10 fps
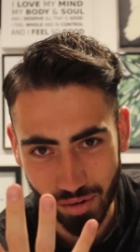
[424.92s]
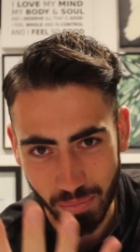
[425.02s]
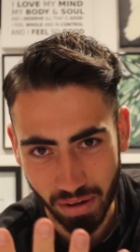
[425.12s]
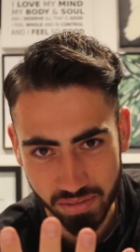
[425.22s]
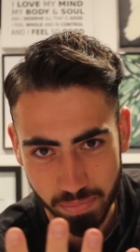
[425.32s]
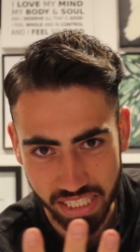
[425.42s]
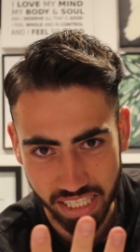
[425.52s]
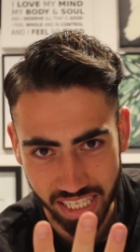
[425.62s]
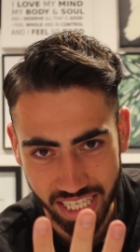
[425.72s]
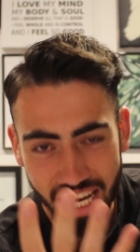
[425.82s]
Four muffs
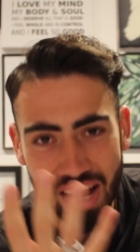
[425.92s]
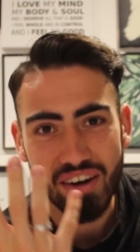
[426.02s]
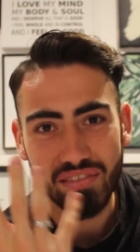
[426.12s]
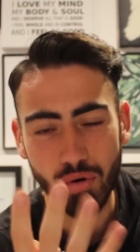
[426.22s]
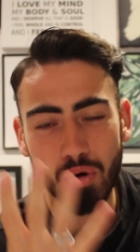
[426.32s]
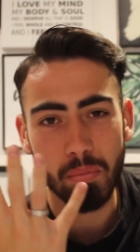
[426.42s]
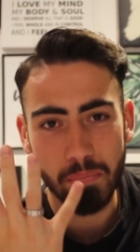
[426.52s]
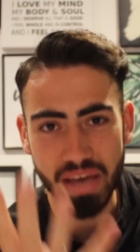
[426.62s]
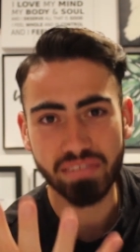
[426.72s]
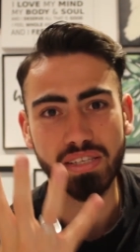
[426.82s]
busted. Four
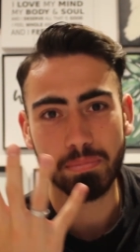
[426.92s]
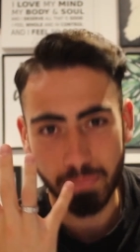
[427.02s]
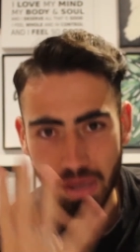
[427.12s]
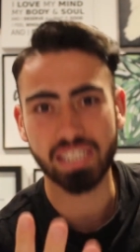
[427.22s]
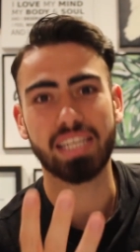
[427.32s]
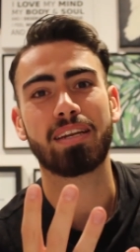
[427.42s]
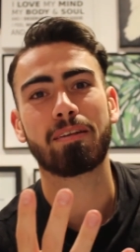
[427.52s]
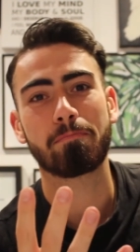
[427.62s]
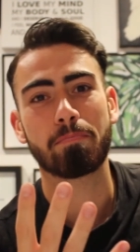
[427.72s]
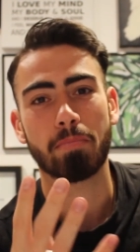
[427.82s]
myths busted
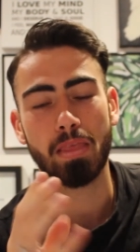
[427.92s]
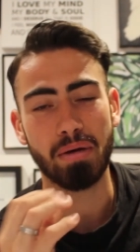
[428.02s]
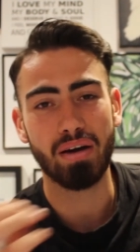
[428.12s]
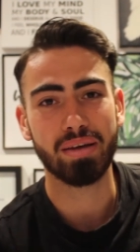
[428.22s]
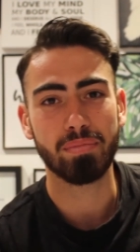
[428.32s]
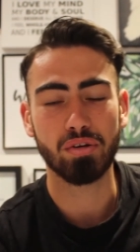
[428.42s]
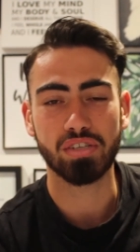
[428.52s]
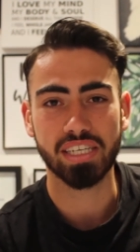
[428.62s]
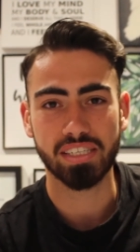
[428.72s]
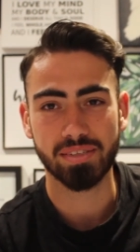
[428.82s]
about
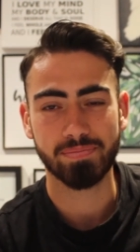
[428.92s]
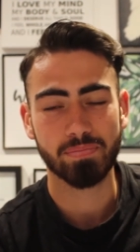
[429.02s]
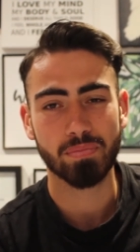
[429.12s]
hypnosis.